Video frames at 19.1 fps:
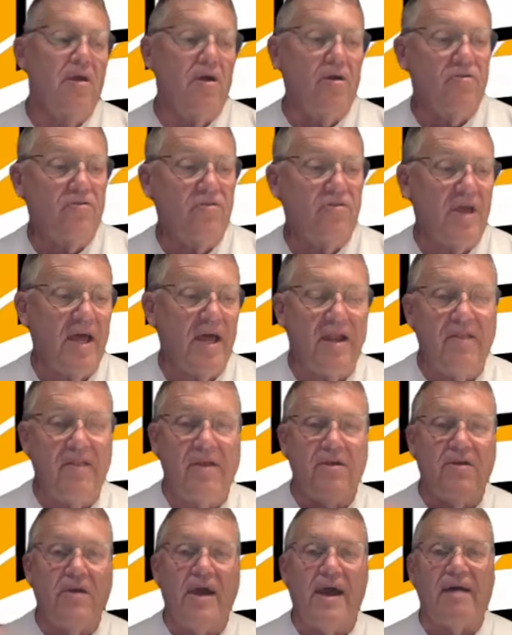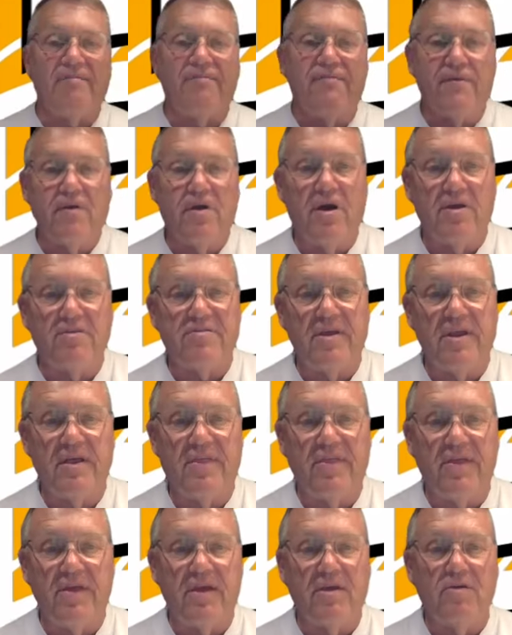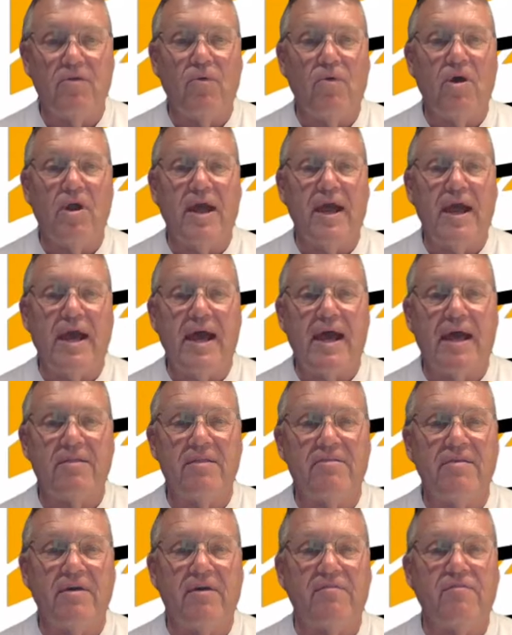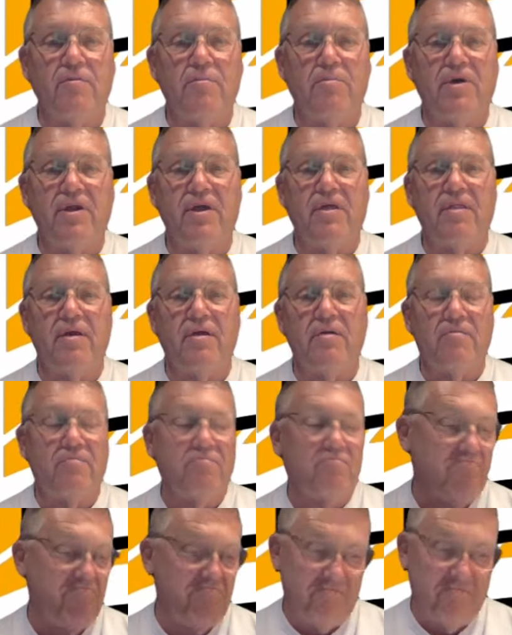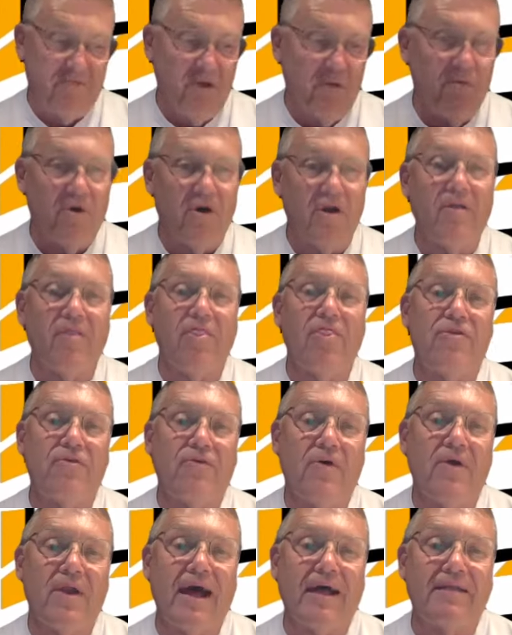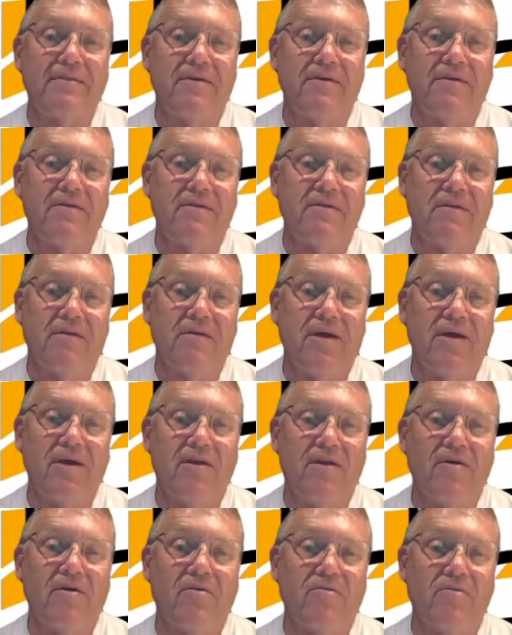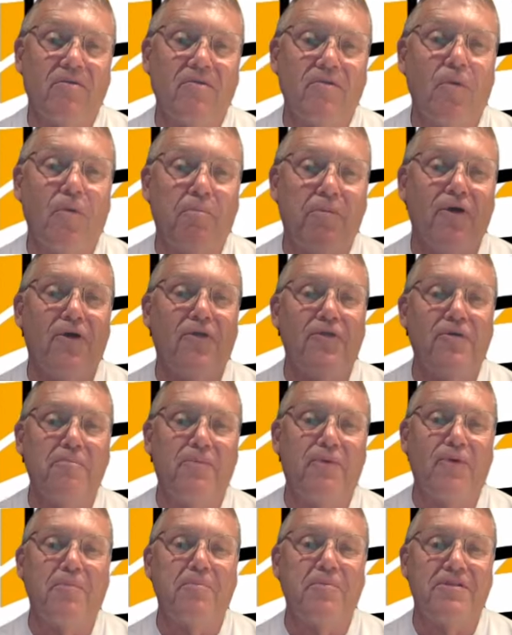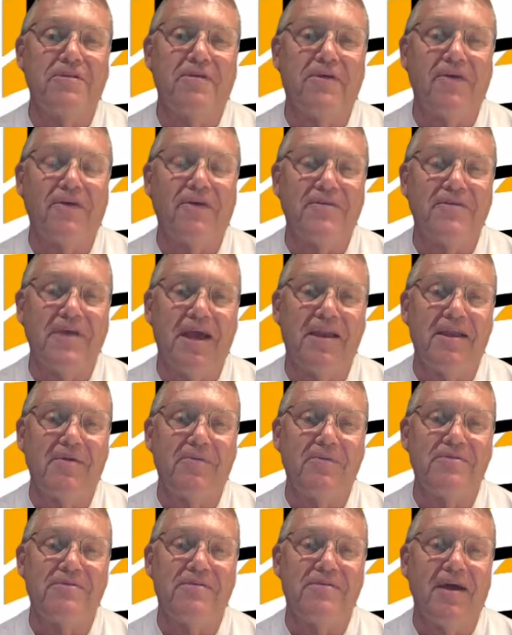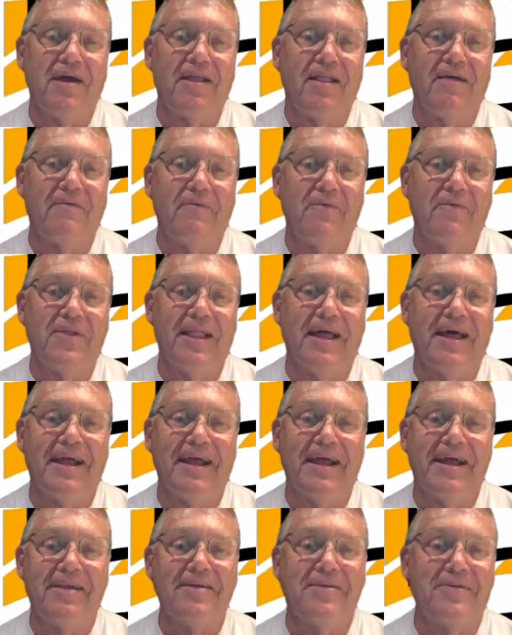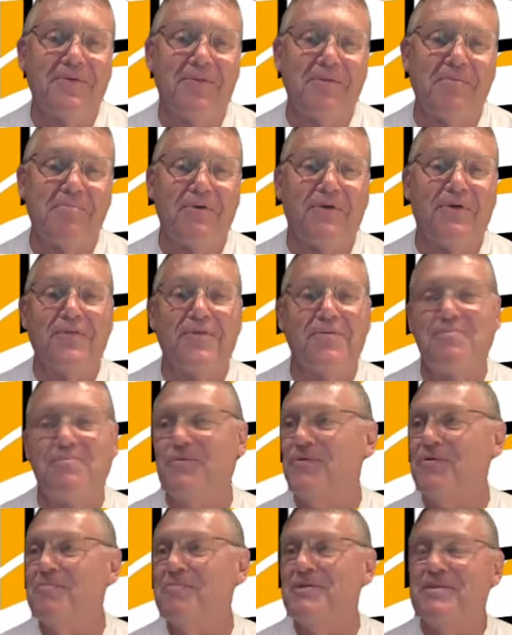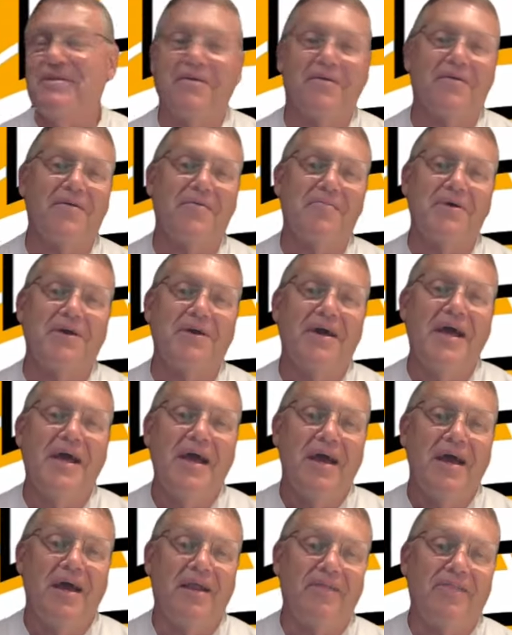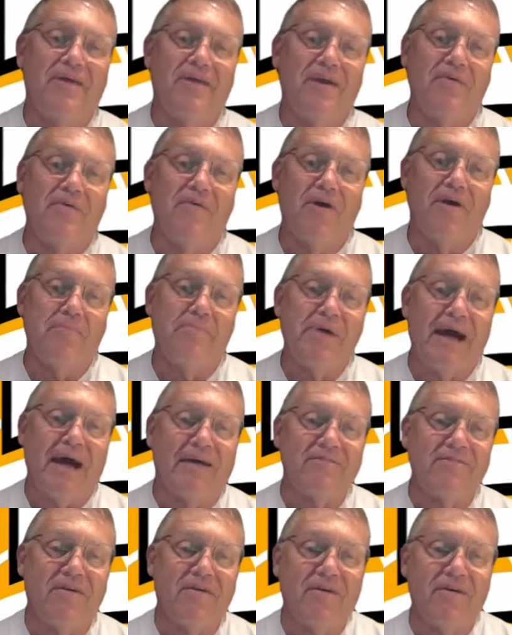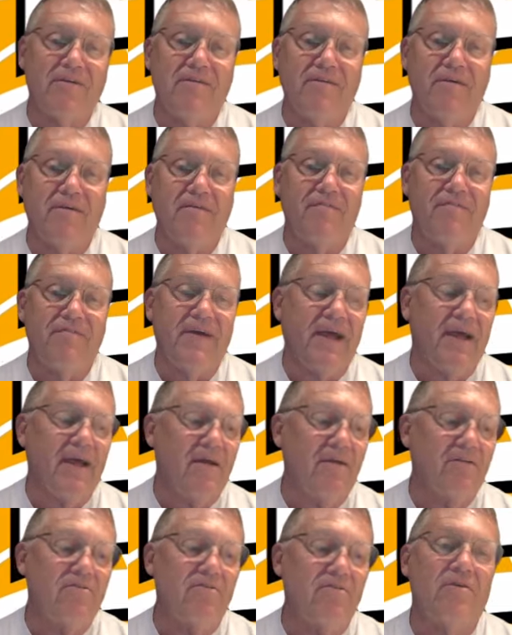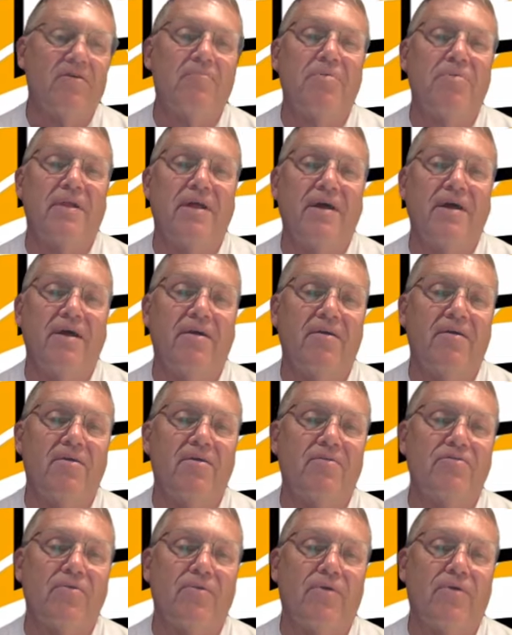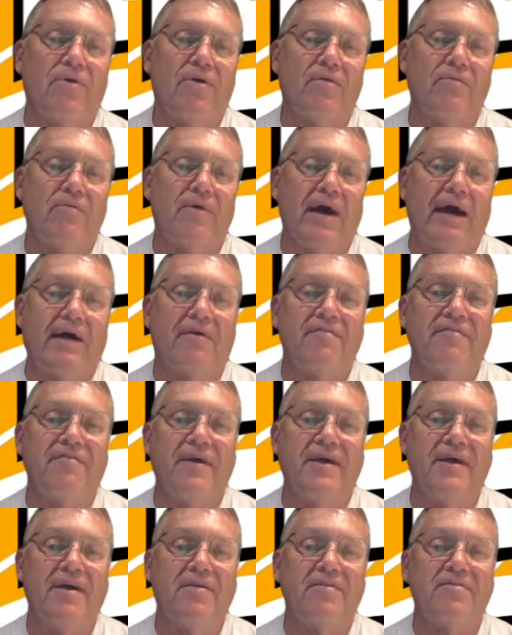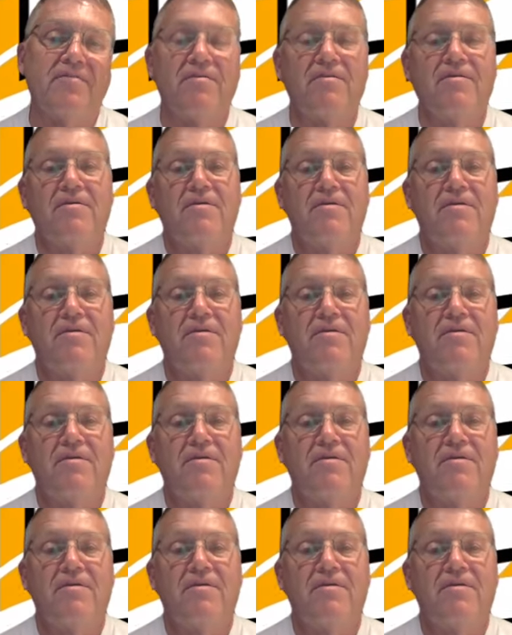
Coach, anything you have for us? Anything you want to add and tell everybody that you want to throw it out there tonight? You know, no bulletin board material, as Andy would say. We let Andy do the bulletin board material, but anything you want to pass on to fans or players or our fans?